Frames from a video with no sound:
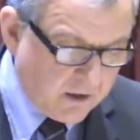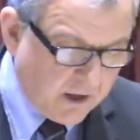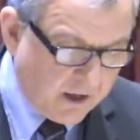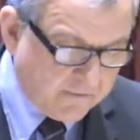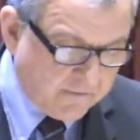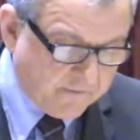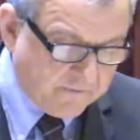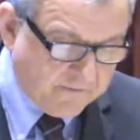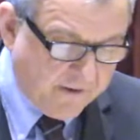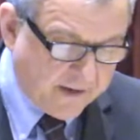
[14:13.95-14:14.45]

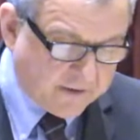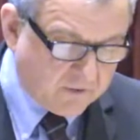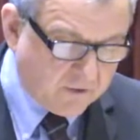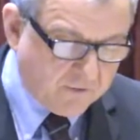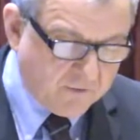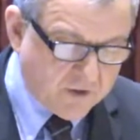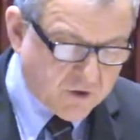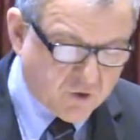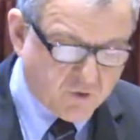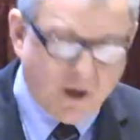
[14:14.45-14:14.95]
of
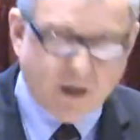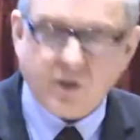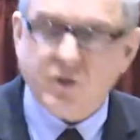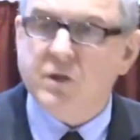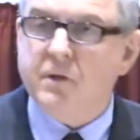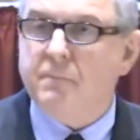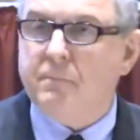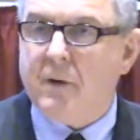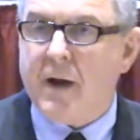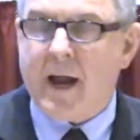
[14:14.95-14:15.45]
effective
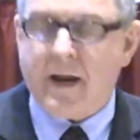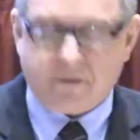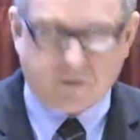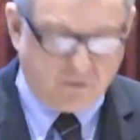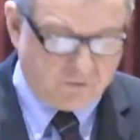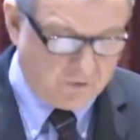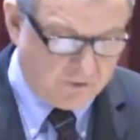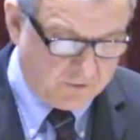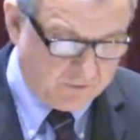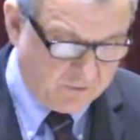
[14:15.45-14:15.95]
instructional
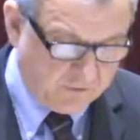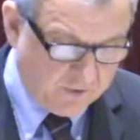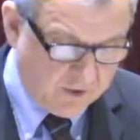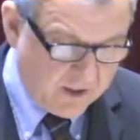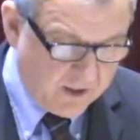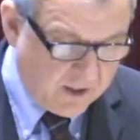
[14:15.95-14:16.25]
practices